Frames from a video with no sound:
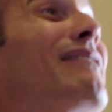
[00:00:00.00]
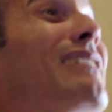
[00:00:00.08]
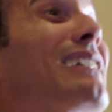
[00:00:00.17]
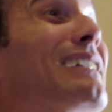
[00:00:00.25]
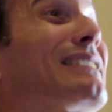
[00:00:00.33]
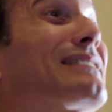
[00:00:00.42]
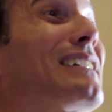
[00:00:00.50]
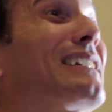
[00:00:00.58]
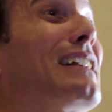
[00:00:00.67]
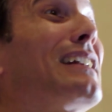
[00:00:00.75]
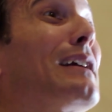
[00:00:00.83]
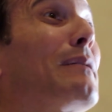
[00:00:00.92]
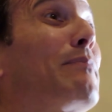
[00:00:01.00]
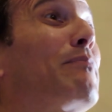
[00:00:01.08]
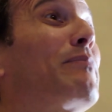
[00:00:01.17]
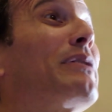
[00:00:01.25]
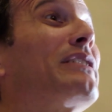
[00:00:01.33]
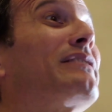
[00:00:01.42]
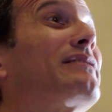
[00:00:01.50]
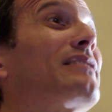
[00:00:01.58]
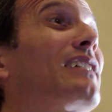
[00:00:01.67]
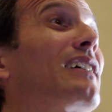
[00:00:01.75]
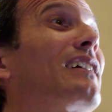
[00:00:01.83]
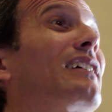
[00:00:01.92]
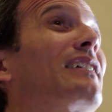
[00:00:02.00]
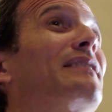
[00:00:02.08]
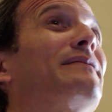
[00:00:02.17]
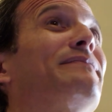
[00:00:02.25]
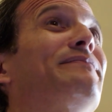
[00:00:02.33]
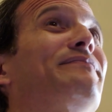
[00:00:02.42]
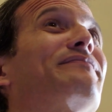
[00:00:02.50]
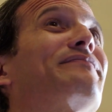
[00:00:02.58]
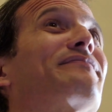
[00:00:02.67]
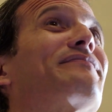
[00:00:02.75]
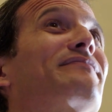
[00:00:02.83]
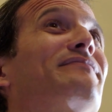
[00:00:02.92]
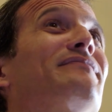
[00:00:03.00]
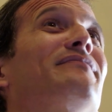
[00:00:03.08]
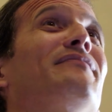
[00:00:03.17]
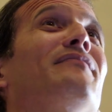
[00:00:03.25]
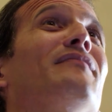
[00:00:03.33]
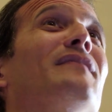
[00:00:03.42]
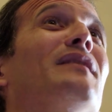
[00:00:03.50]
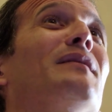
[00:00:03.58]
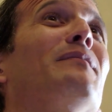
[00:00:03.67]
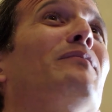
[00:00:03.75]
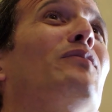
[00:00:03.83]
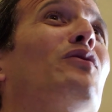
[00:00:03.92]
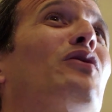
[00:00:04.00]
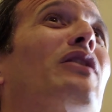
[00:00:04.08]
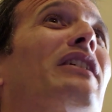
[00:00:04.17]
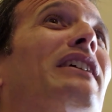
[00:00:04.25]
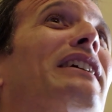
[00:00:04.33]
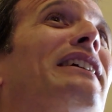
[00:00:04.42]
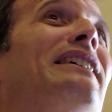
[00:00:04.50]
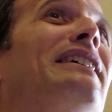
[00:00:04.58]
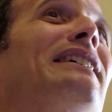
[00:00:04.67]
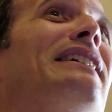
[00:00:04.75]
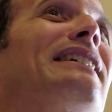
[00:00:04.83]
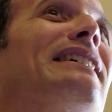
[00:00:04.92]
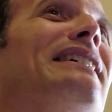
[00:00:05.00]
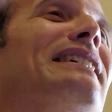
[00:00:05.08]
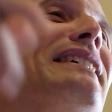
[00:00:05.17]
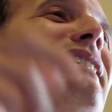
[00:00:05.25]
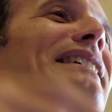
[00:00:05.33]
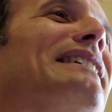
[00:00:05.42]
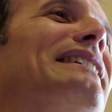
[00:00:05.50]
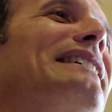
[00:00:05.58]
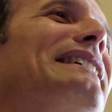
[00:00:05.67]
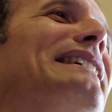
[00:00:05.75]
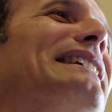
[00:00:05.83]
brings people to the faith, I mean, just being around him for over a year, you could just see everyone